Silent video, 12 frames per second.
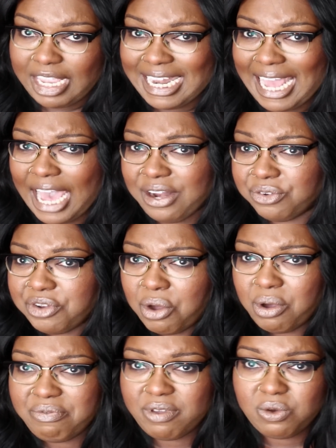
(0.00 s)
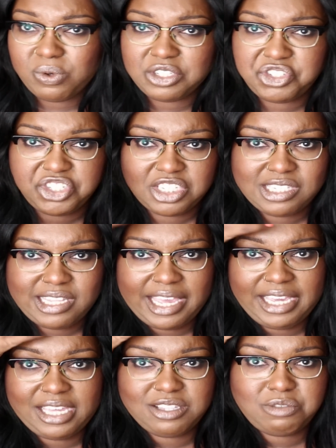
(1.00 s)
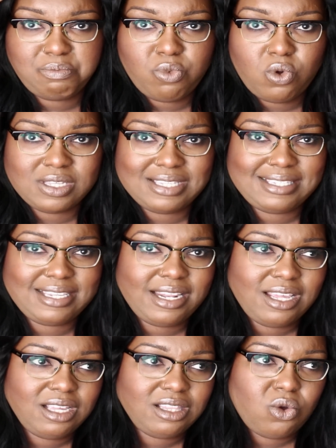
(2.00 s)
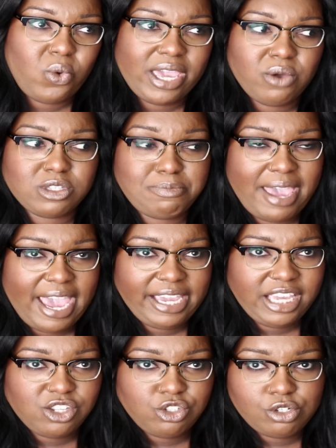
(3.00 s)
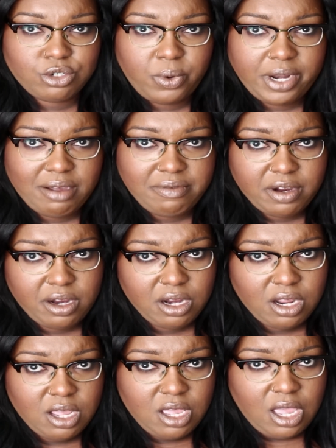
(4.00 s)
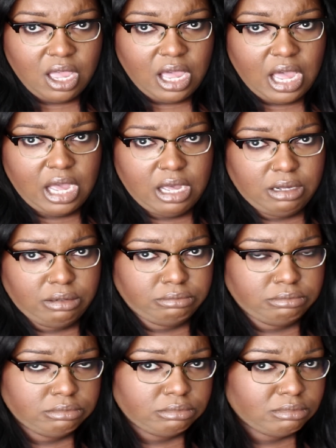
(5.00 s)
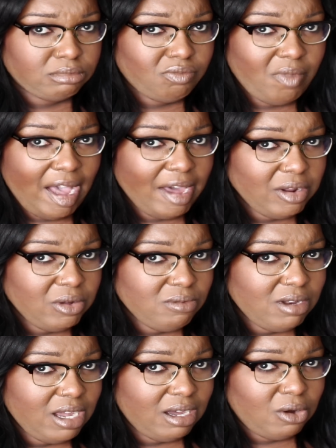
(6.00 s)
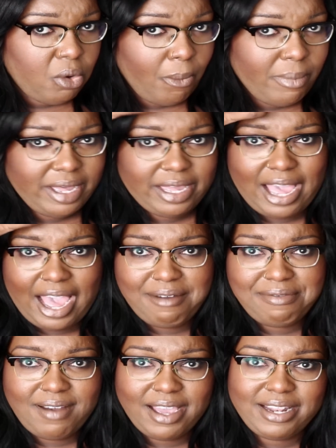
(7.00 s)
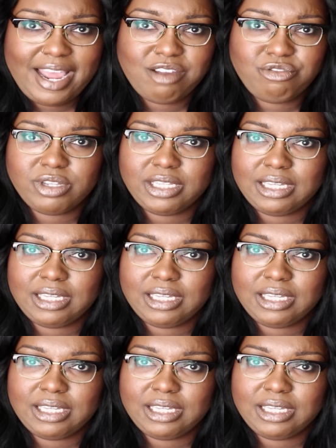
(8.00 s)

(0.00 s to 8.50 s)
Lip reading: And I don't know if it was just like it was sitting the way it was packaged or whatever. I don't know, but I find that